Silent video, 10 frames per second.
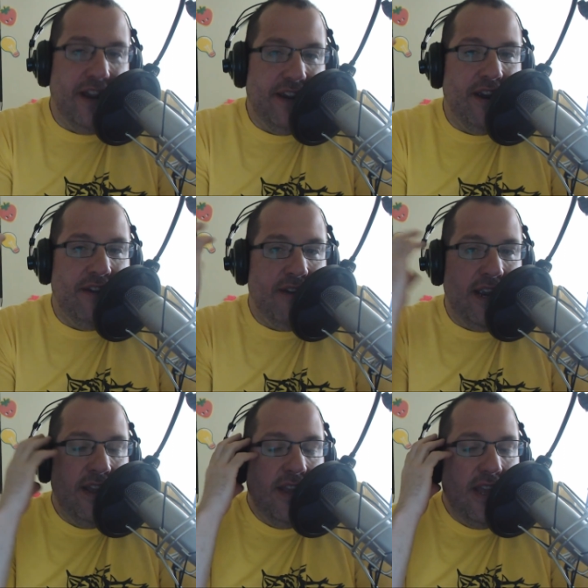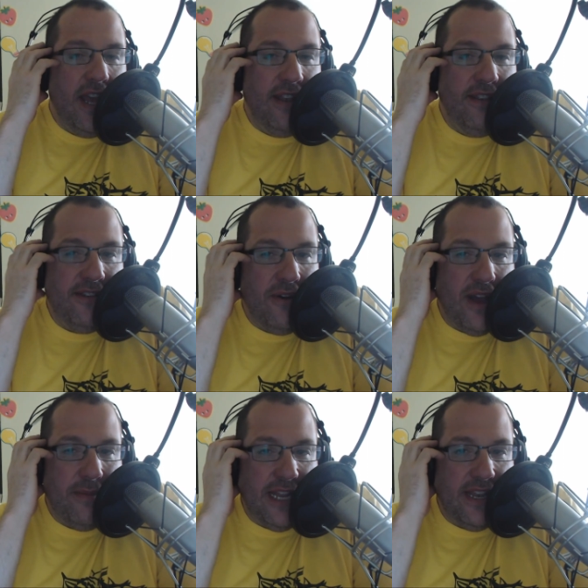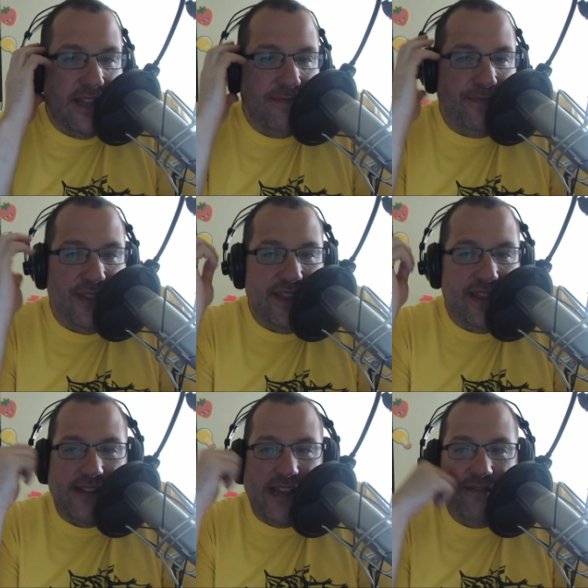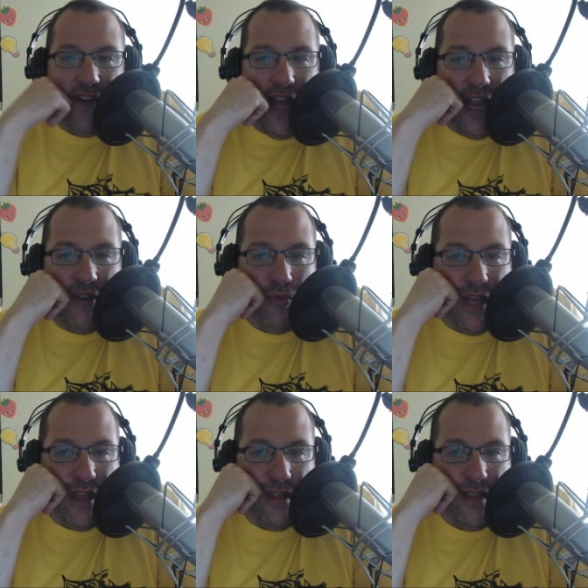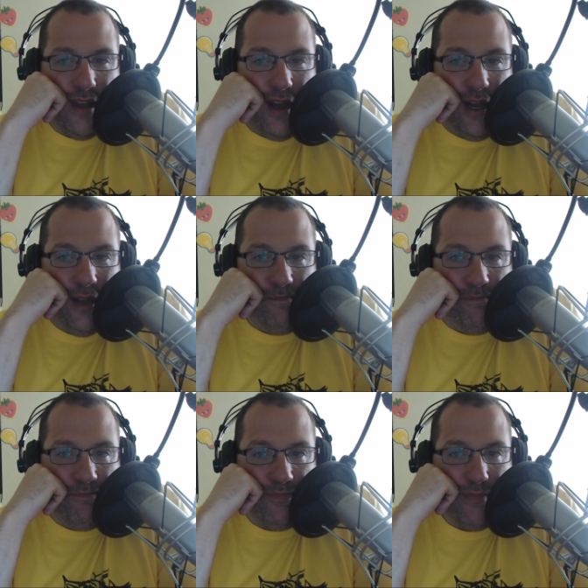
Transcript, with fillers: right, right, right. And so, I mean, this I find with um,